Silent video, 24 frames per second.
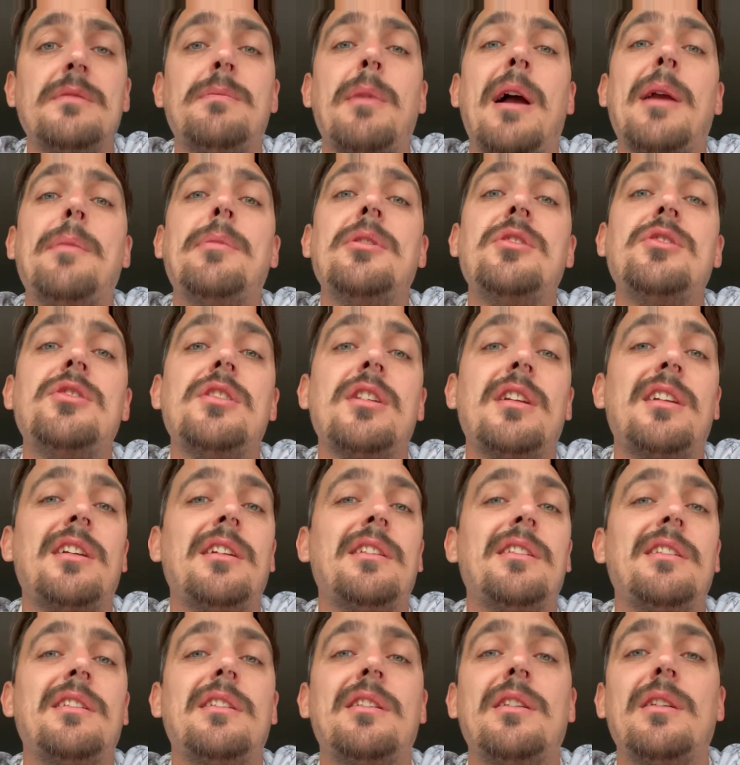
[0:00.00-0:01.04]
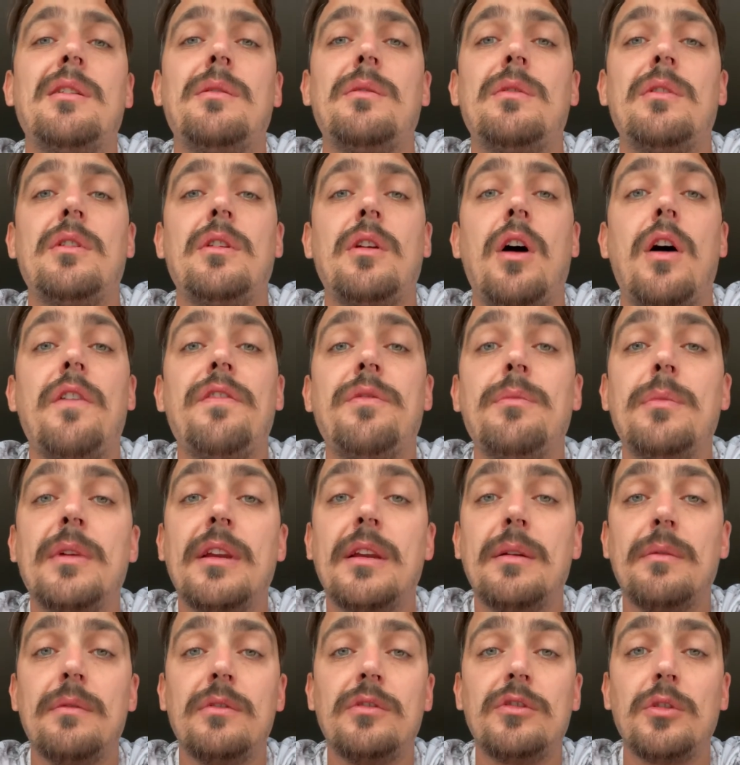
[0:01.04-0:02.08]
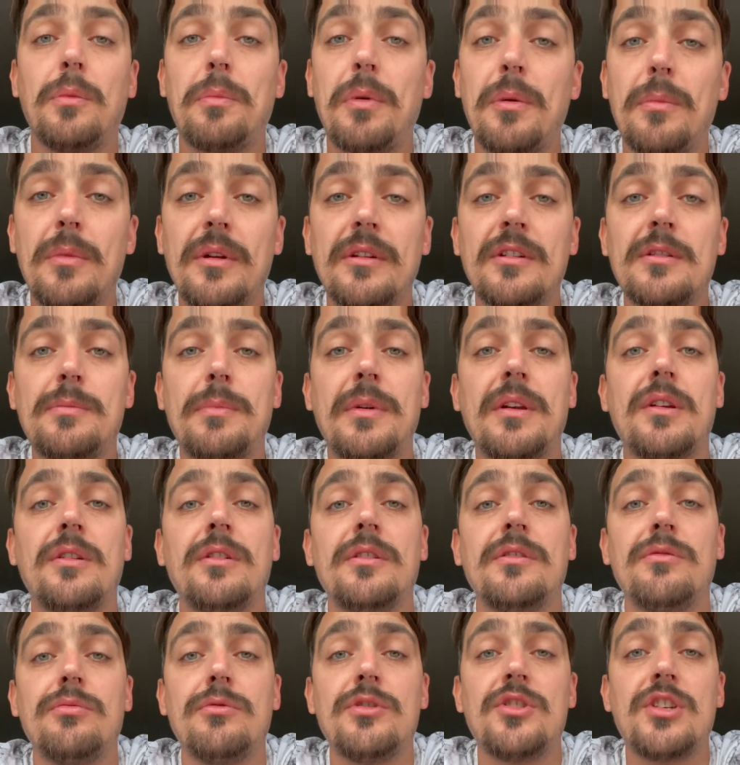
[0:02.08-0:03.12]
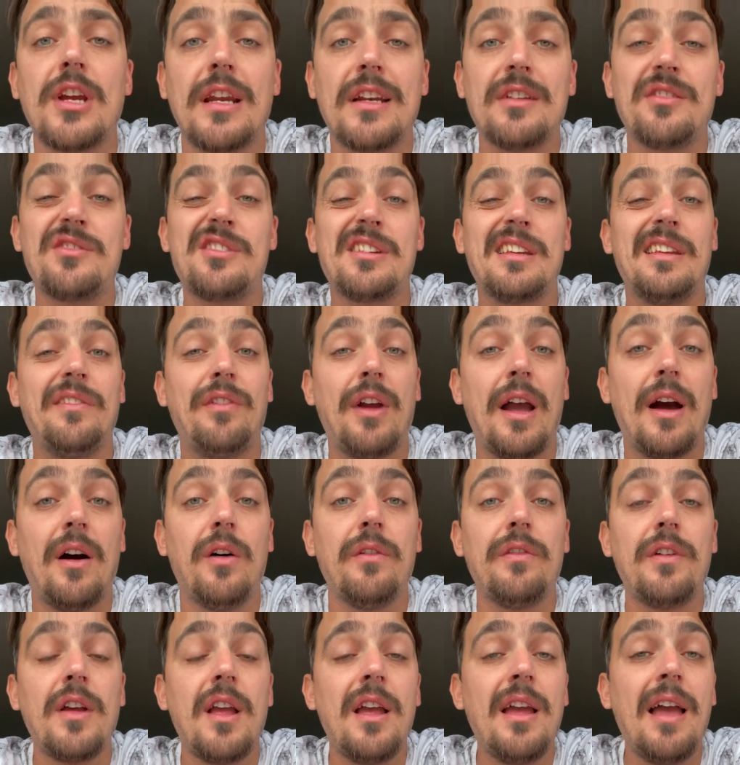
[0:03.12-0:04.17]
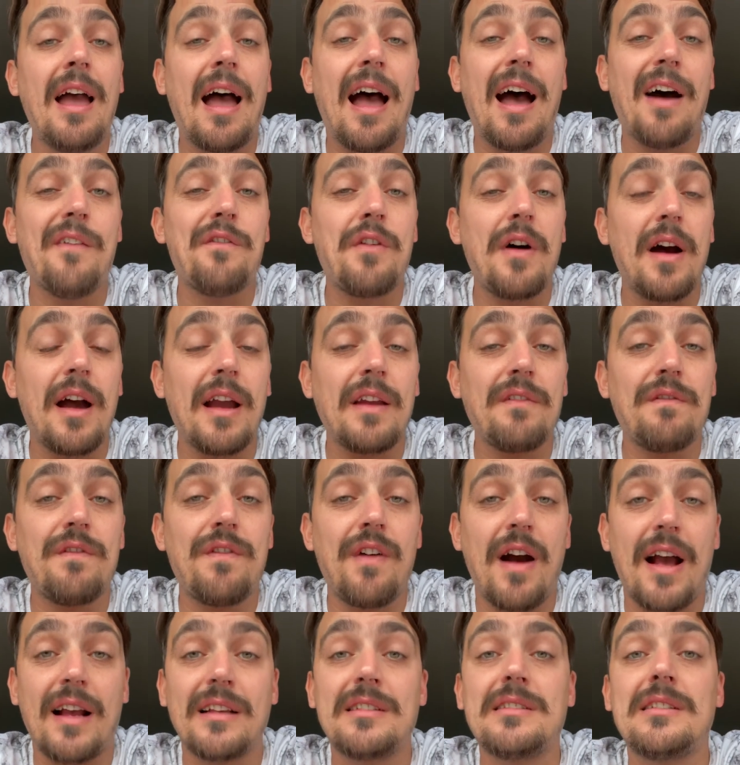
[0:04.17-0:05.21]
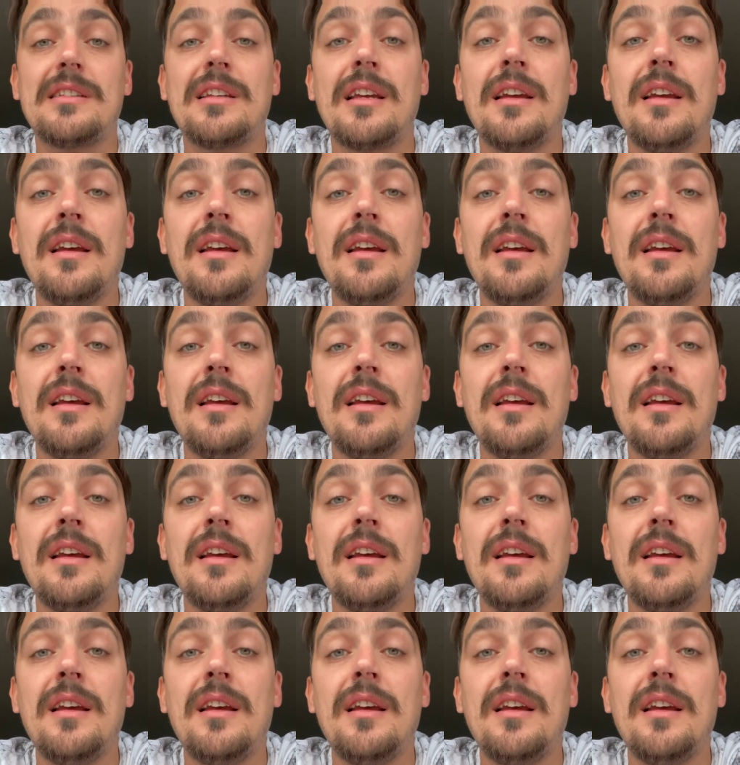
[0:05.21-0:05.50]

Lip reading: Maybe she can offer me supplements, because Regenerative Health have a vast